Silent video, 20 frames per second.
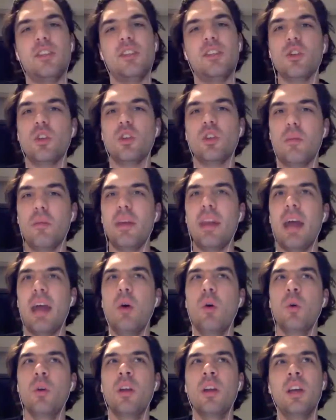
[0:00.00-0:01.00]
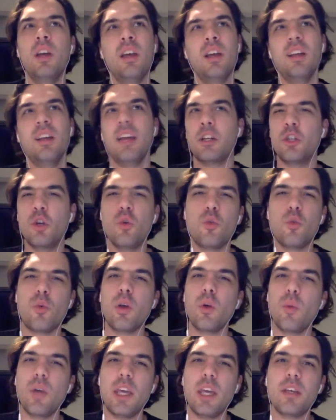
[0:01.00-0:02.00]
he's only been out like
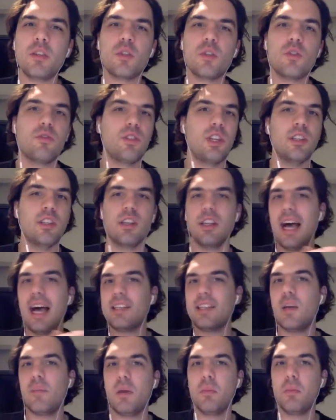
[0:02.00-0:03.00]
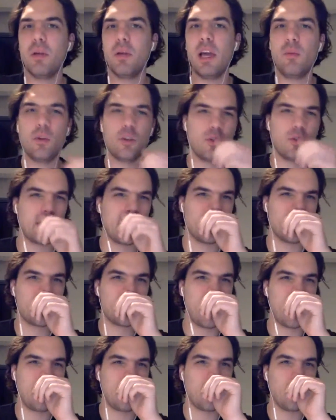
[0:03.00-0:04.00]
2-3 weeks since the last time he played, which was against
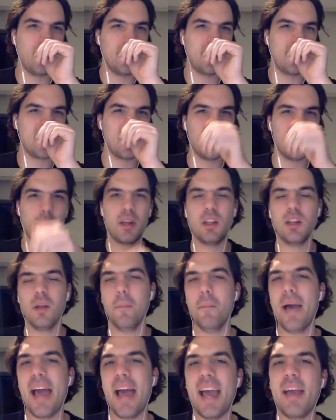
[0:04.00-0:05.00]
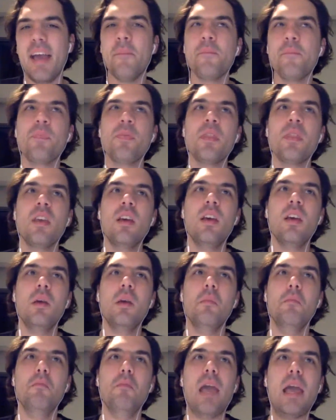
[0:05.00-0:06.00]
Chapecoense in the middle of May.
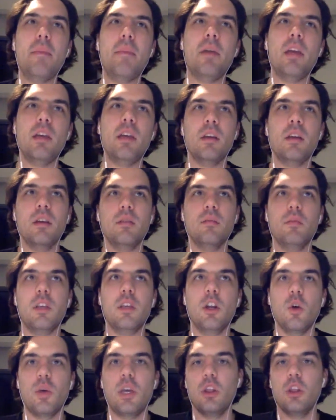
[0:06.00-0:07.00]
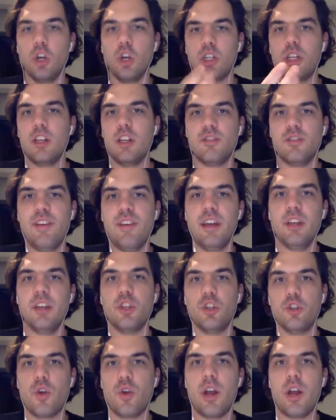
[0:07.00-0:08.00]
Maybe, he looked at his fitness
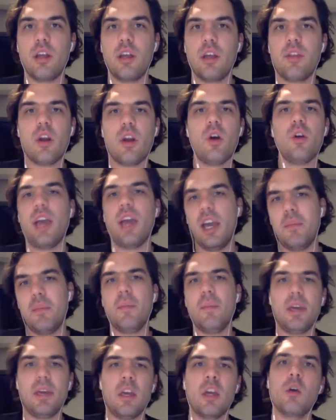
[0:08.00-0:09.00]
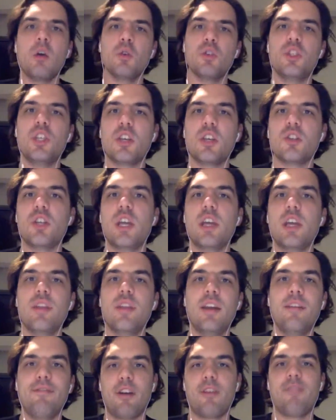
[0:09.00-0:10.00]
and training and thought, okay, maybe he can go 60, and
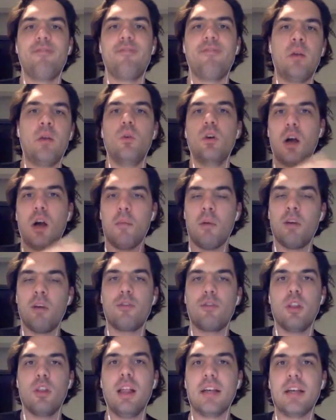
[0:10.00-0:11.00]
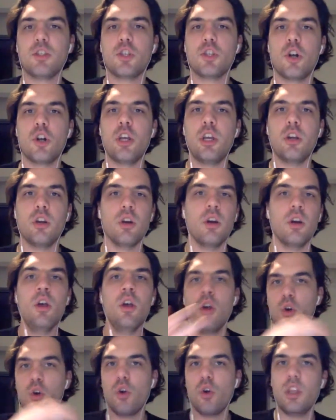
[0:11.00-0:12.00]
then Farfan will come on for the last 30, or
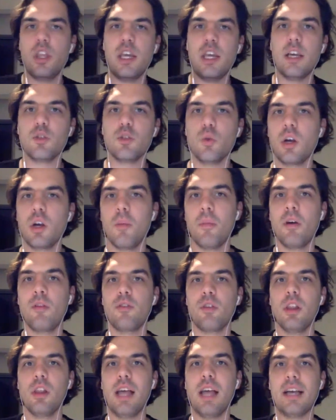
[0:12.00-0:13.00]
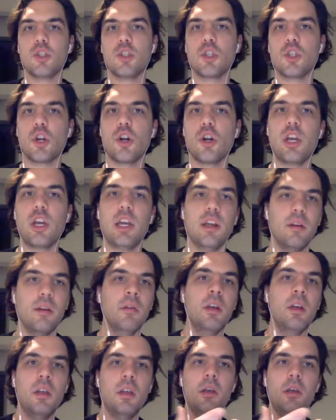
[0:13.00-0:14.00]
Roy Diaz will come on for the last 30 and
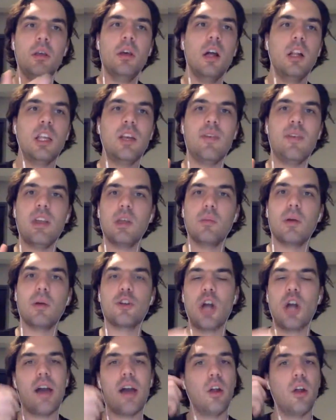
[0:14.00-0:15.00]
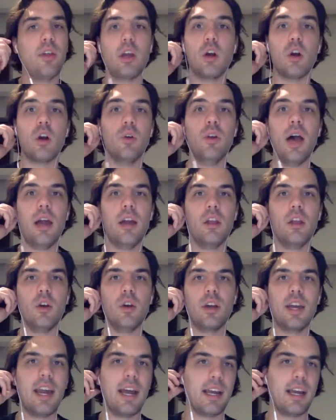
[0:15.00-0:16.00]
alleviate the pressure. I don't think he'll go 90, though.
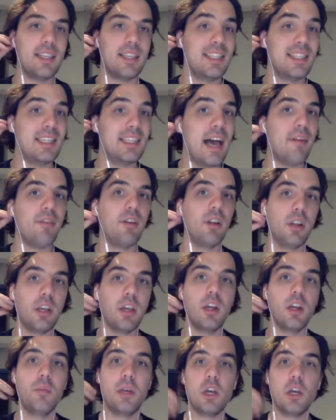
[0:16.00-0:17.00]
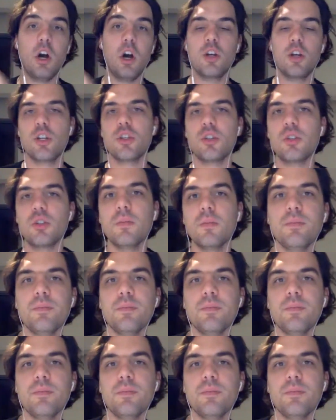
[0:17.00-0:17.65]
Gareca is definitely going to be cautious.